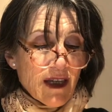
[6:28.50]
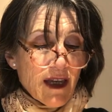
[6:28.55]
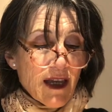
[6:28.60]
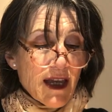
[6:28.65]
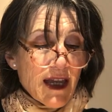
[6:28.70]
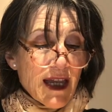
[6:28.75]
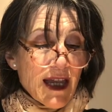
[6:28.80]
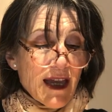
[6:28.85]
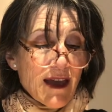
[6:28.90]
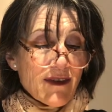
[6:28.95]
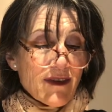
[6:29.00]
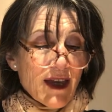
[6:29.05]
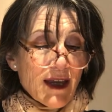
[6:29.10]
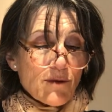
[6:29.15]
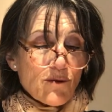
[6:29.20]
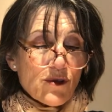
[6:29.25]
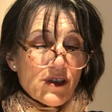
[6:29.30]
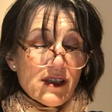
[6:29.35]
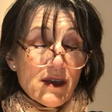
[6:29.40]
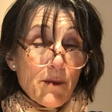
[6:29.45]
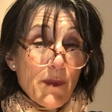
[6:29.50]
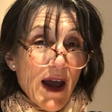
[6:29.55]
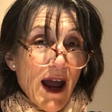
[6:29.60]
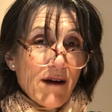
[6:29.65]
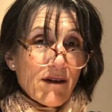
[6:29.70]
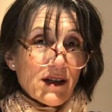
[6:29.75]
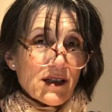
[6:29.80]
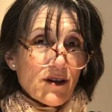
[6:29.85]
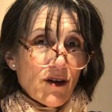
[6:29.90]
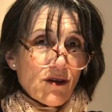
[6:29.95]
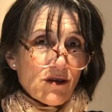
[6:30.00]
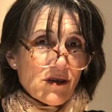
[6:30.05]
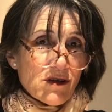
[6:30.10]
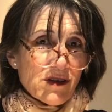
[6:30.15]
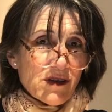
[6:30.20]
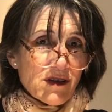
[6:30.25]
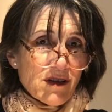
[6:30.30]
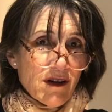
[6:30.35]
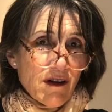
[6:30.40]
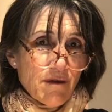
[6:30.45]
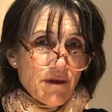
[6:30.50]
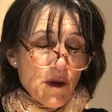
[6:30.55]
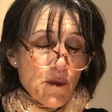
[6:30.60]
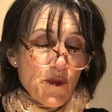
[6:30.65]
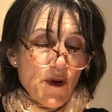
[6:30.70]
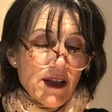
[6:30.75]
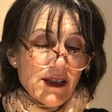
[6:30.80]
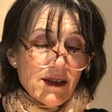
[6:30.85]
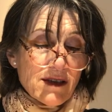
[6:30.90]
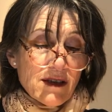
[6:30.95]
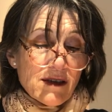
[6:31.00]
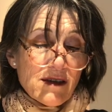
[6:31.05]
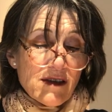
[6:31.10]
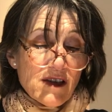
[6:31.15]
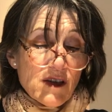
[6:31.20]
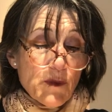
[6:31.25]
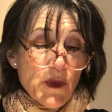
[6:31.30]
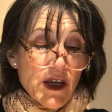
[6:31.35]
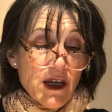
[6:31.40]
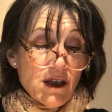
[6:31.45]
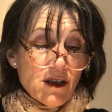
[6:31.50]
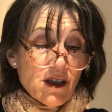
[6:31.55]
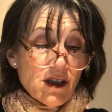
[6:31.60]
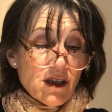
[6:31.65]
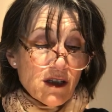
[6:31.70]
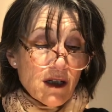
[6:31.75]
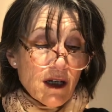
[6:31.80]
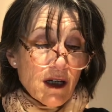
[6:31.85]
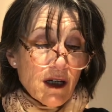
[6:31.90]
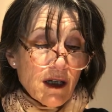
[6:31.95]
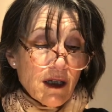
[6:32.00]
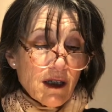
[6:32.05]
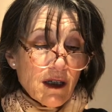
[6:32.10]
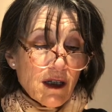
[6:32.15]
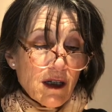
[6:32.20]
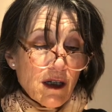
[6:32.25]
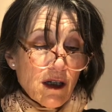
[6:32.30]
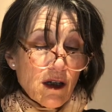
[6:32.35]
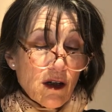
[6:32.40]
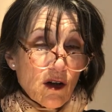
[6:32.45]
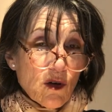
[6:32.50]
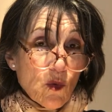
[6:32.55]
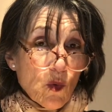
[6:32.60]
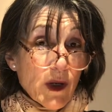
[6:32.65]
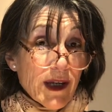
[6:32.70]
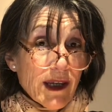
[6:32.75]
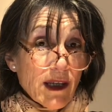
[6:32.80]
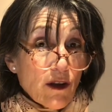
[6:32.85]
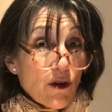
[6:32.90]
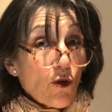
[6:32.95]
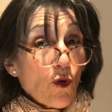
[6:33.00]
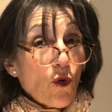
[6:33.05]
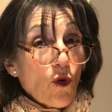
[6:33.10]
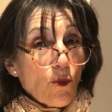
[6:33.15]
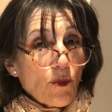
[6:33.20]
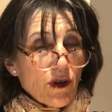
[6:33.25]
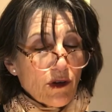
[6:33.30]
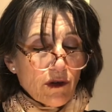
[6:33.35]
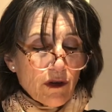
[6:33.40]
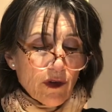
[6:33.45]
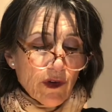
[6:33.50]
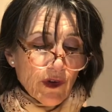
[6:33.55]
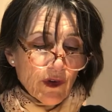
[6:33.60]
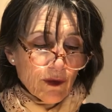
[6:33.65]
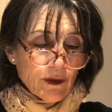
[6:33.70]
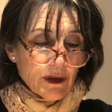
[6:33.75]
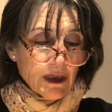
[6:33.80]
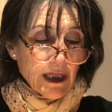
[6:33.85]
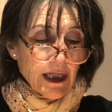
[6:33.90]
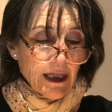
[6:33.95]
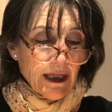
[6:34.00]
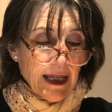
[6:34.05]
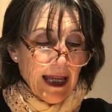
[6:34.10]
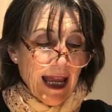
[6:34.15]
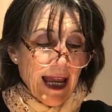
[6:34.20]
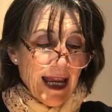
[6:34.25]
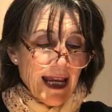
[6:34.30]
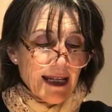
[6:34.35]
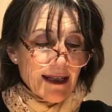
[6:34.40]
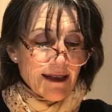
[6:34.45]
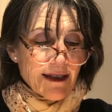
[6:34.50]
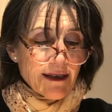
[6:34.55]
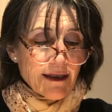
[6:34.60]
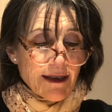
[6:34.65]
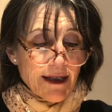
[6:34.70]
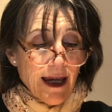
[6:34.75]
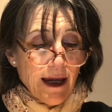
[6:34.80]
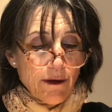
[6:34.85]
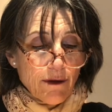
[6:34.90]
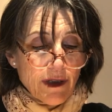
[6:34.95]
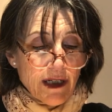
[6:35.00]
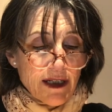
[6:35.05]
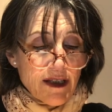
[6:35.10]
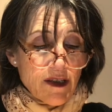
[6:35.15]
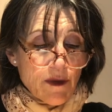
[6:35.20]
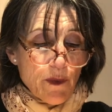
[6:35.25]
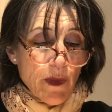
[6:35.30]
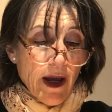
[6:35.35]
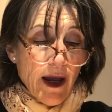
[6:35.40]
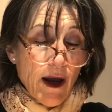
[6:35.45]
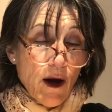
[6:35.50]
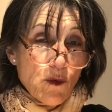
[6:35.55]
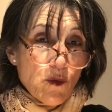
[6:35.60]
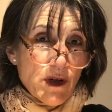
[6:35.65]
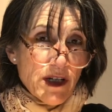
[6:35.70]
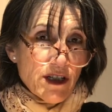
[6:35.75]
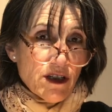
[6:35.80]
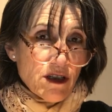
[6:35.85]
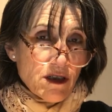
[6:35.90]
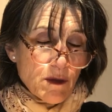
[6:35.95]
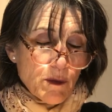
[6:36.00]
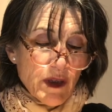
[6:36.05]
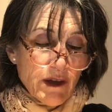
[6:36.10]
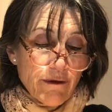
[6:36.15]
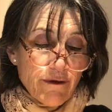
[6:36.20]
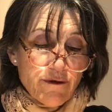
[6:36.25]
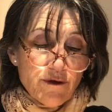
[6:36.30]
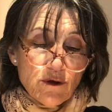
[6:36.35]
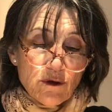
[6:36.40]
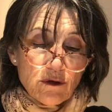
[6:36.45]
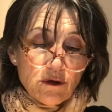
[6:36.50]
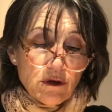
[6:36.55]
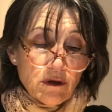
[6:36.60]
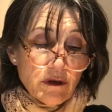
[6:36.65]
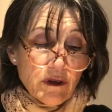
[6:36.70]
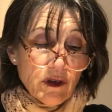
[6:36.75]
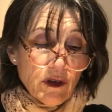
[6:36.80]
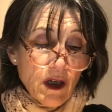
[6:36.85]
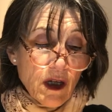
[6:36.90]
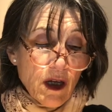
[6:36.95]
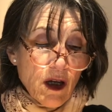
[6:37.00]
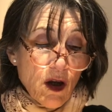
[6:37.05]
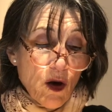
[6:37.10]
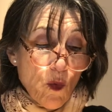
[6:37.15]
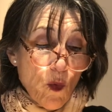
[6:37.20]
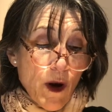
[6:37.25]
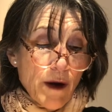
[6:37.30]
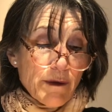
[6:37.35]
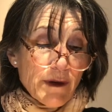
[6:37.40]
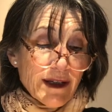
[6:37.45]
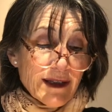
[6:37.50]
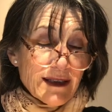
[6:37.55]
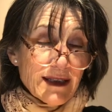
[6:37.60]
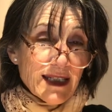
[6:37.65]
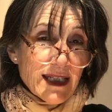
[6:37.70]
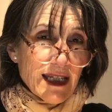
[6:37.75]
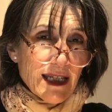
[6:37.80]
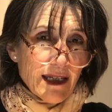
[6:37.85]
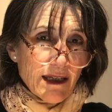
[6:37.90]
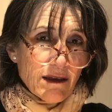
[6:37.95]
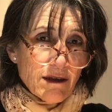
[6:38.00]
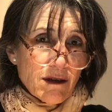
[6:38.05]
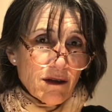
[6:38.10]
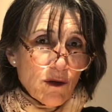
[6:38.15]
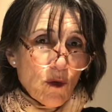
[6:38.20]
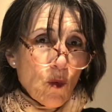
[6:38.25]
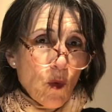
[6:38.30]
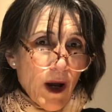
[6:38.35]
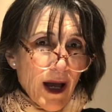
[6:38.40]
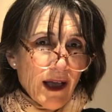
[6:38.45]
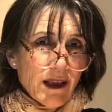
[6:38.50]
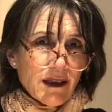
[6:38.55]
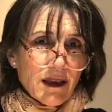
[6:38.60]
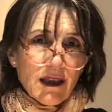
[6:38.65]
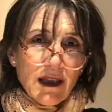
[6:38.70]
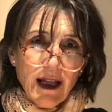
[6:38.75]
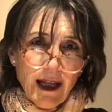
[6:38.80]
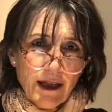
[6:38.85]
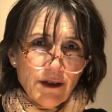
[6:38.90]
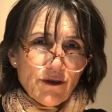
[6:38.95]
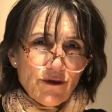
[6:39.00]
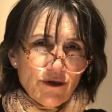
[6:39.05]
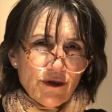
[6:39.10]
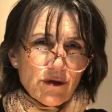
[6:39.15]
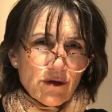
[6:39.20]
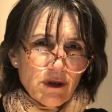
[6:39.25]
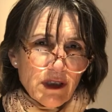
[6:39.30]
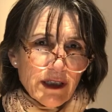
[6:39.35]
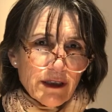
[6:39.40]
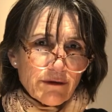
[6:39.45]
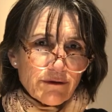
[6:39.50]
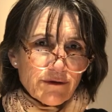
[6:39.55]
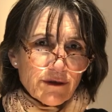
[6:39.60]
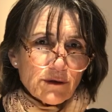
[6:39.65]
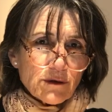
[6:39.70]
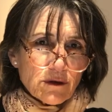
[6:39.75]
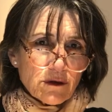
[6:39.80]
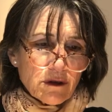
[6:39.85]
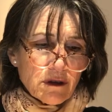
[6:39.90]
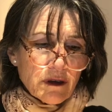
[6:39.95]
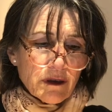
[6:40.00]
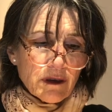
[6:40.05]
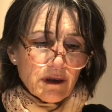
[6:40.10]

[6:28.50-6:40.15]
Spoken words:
Here then was the paradox of the President's speech. We normals, aided doubtless by our wish to be fooled, were indeed well and truly fooled.